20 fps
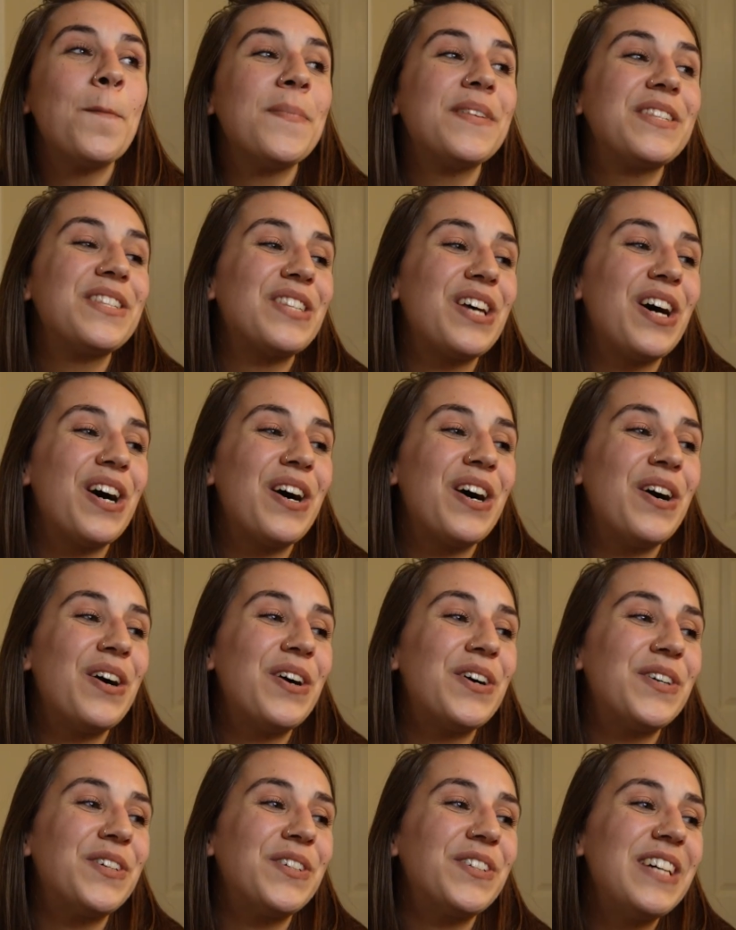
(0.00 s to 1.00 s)

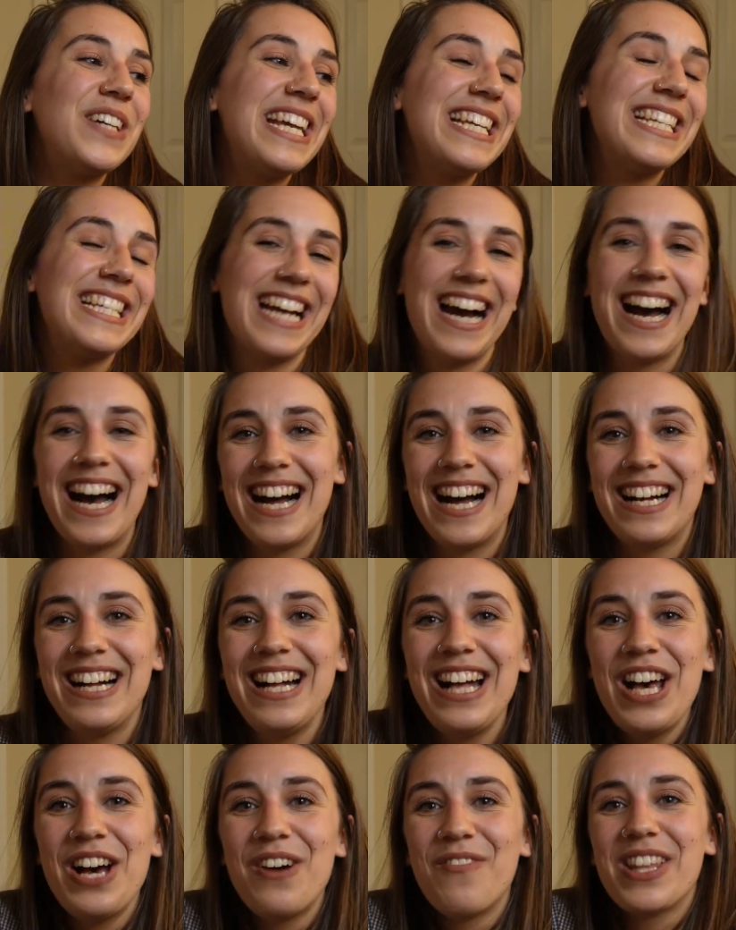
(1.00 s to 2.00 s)
So yeah,
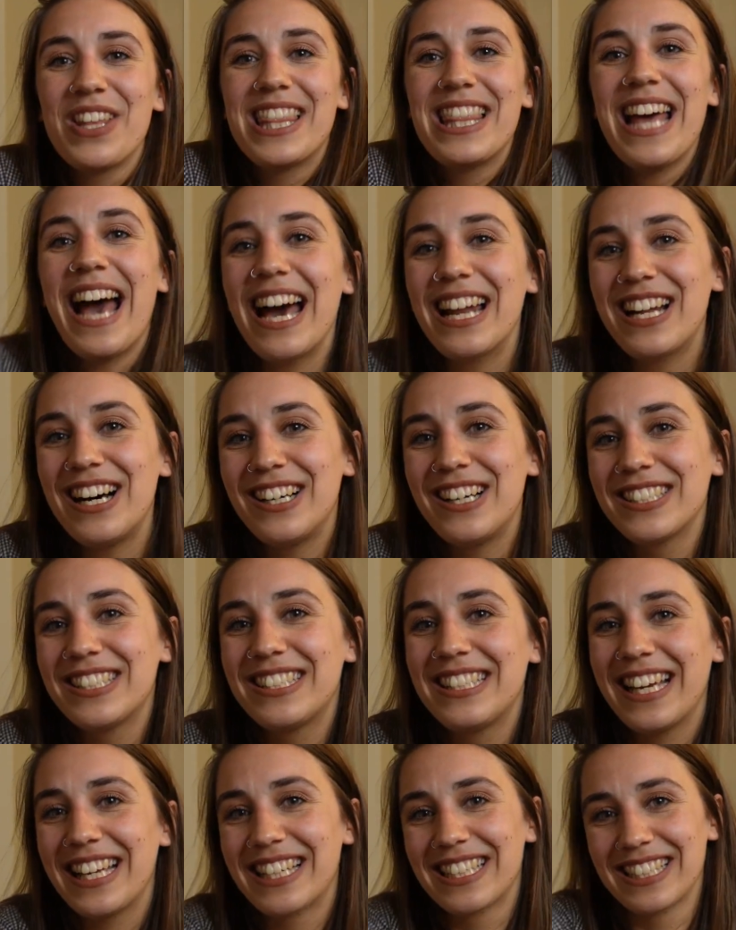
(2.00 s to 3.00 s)
with that, I'll
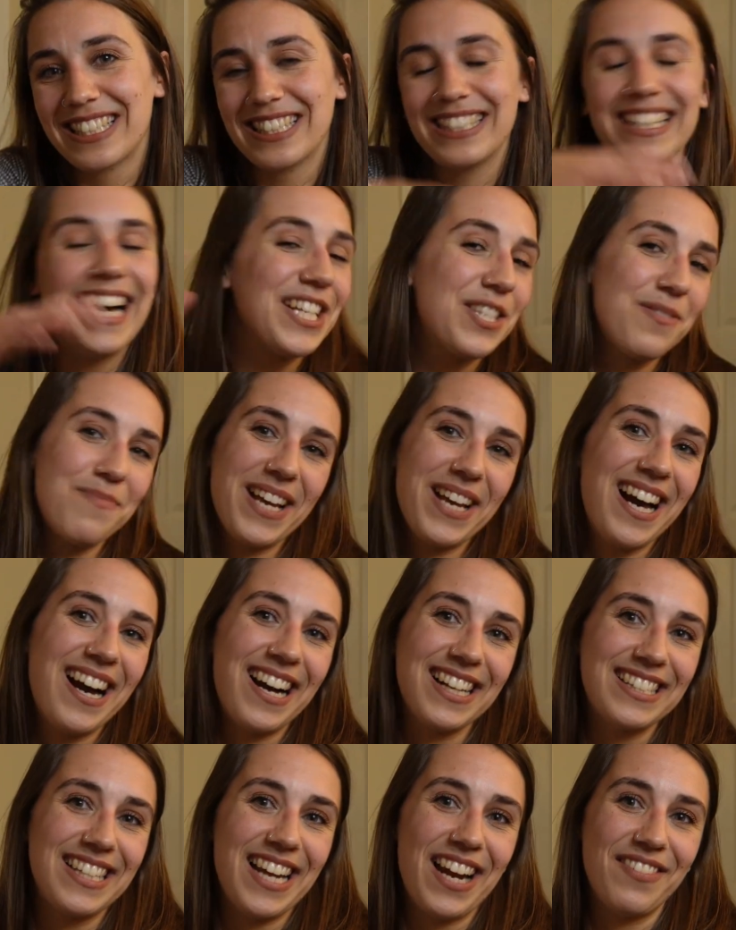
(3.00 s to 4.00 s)
send lots of big
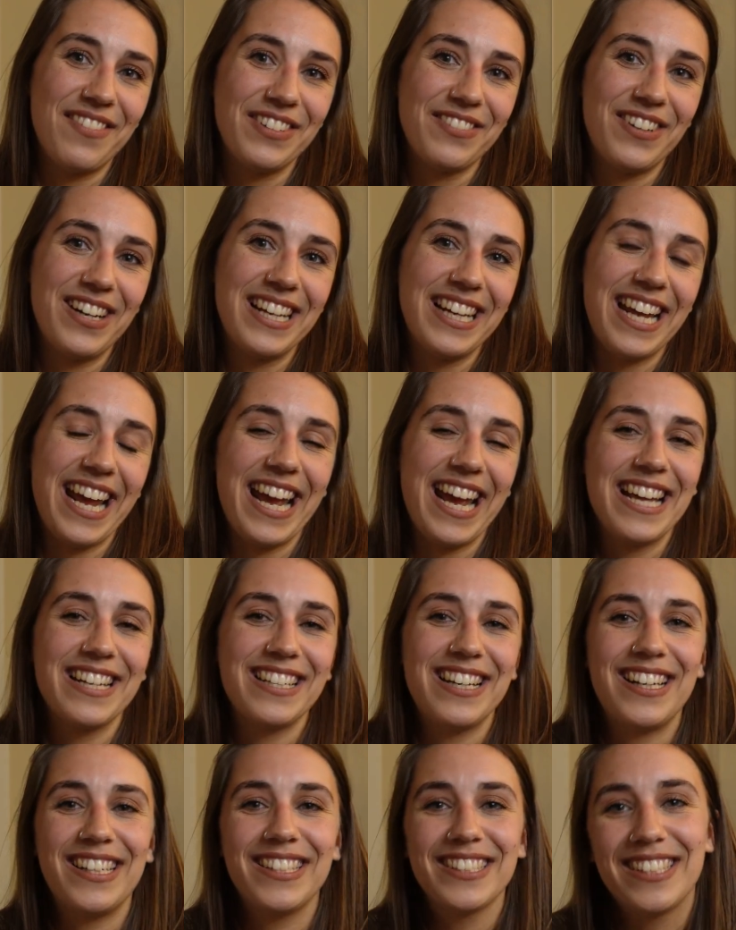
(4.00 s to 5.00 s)
hugs to everyone, and
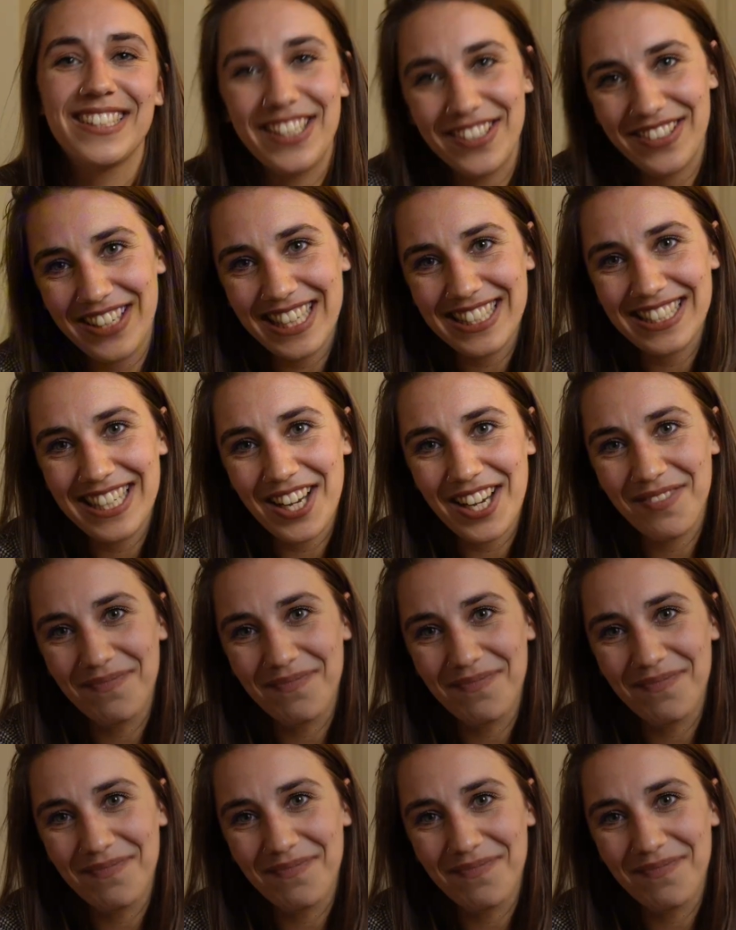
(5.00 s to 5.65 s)
I'll see you next time.